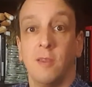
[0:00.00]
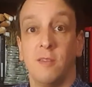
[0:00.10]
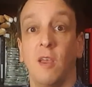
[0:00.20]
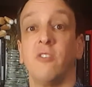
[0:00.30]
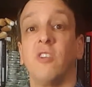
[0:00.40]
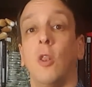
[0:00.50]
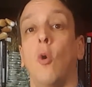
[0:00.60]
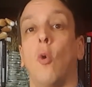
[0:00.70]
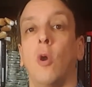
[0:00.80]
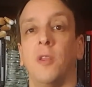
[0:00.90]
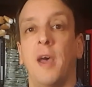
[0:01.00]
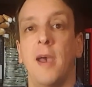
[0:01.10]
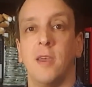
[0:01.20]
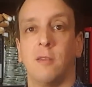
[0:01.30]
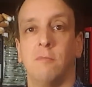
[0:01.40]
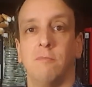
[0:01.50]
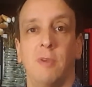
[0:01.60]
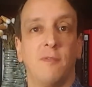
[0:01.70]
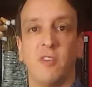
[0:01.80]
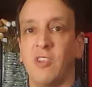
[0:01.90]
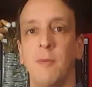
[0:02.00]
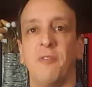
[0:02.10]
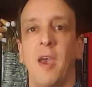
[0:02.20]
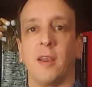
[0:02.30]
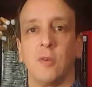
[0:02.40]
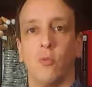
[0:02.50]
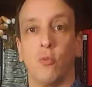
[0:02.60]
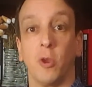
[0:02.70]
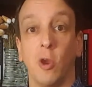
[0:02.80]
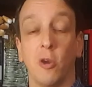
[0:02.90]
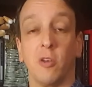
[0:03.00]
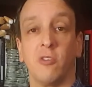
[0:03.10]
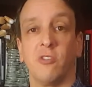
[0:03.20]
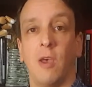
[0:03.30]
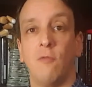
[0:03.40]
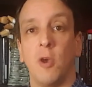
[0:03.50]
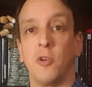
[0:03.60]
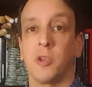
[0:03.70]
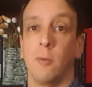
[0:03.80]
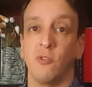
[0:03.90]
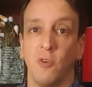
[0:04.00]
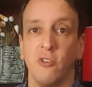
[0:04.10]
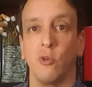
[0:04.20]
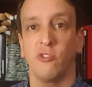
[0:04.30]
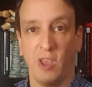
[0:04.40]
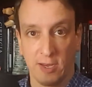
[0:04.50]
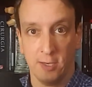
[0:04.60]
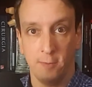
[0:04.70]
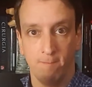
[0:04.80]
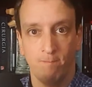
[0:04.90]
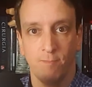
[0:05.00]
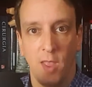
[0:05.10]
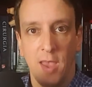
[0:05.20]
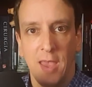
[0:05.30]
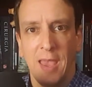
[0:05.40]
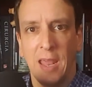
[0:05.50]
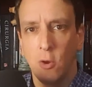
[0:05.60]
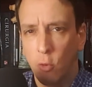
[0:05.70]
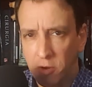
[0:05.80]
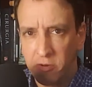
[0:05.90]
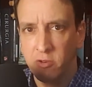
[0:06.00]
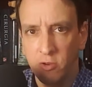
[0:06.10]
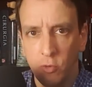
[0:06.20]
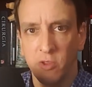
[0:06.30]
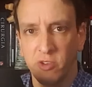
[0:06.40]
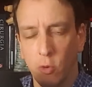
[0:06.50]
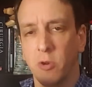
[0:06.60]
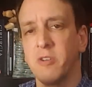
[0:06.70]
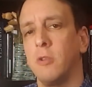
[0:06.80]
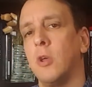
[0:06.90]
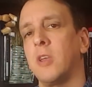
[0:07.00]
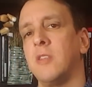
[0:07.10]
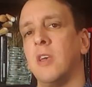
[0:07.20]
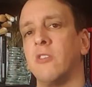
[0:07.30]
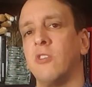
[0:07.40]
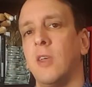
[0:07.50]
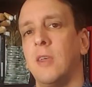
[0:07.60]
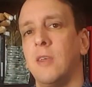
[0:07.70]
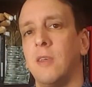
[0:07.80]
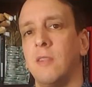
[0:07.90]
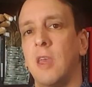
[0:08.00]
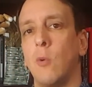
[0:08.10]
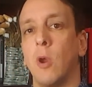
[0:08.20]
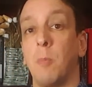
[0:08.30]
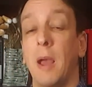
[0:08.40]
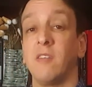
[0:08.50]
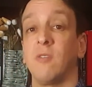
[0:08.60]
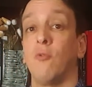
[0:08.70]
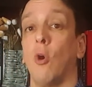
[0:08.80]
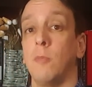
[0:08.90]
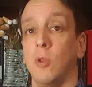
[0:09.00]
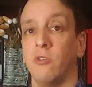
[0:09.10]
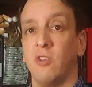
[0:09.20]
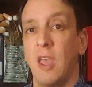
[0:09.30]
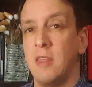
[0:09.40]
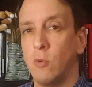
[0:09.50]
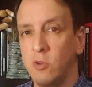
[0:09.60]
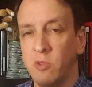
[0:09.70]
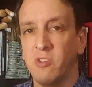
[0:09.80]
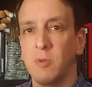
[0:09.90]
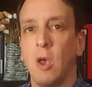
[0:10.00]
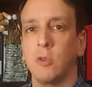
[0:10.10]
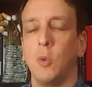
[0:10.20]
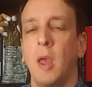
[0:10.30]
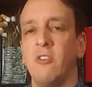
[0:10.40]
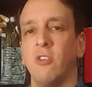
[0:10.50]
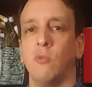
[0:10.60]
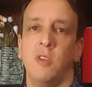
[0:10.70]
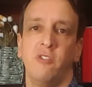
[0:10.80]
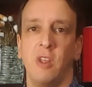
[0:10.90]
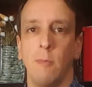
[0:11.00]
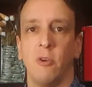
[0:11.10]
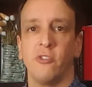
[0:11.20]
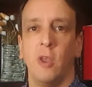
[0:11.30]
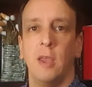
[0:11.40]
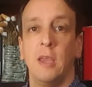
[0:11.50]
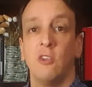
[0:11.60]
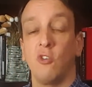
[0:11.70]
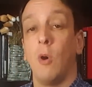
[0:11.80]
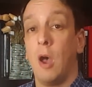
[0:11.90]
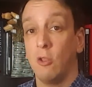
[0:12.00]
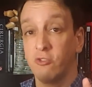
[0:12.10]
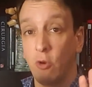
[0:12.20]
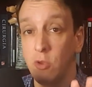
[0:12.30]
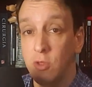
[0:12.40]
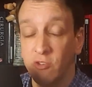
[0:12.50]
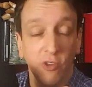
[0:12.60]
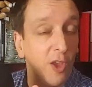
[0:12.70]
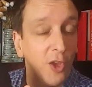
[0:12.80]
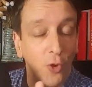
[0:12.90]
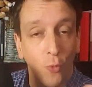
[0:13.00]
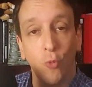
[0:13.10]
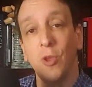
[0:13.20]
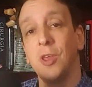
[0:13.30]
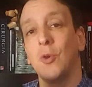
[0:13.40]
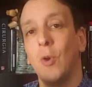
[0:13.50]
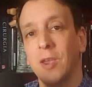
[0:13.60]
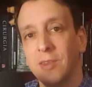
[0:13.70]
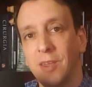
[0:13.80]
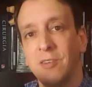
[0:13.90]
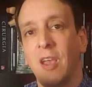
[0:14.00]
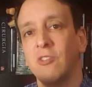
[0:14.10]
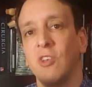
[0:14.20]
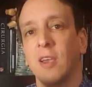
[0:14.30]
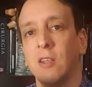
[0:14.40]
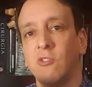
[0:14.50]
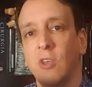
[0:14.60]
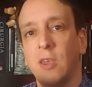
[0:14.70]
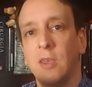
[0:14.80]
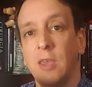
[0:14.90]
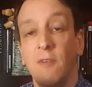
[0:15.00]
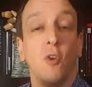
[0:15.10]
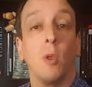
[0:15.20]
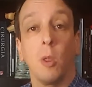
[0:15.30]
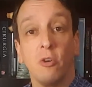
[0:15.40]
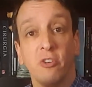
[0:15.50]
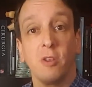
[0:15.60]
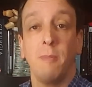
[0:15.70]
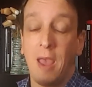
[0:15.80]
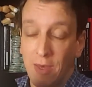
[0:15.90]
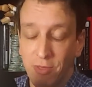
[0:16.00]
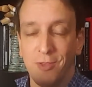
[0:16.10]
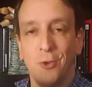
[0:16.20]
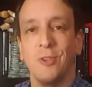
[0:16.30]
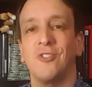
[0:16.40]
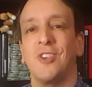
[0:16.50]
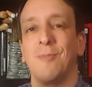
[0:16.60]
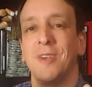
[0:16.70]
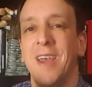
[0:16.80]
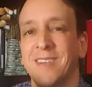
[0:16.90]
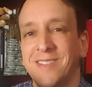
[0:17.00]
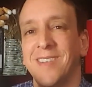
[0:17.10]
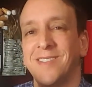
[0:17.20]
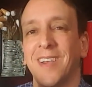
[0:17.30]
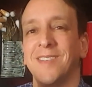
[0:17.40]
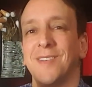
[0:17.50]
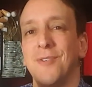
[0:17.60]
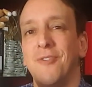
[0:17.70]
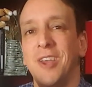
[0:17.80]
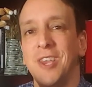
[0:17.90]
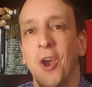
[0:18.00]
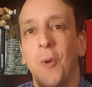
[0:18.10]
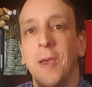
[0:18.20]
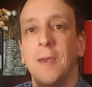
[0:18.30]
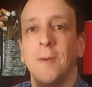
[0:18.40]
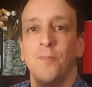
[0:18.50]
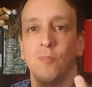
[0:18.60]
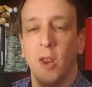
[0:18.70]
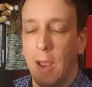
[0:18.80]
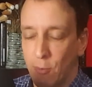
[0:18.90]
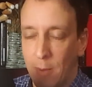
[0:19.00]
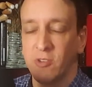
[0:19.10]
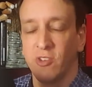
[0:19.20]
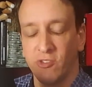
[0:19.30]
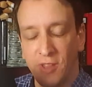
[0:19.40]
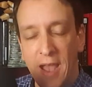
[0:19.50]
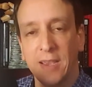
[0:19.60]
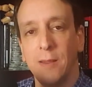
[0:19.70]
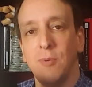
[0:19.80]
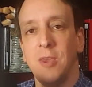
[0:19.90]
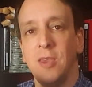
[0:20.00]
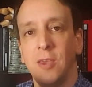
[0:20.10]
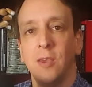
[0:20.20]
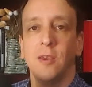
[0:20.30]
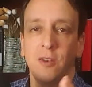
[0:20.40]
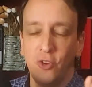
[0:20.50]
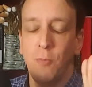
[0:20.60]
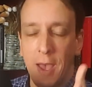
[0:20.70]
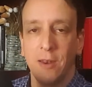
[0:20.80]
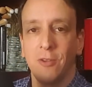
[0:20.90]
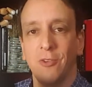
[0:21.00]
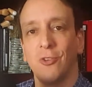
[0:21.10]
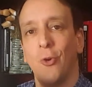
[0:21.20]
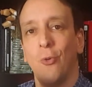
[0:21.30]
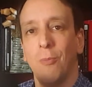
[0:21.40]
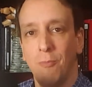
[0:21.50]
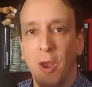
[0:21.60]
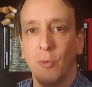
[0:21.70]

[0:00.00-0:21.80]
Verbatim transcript: Does the low oil diet have the same effect, regardless of whether it comes first or second? And in order to do this, in order to look at this, they were applying some formulas and they were doing some calculations with these numbers. So I'll show you this really quick in ten seconds. If you're allergic to math, you can skip the next ten seconds of the video, but I promise it's not going to be too bad, so bear with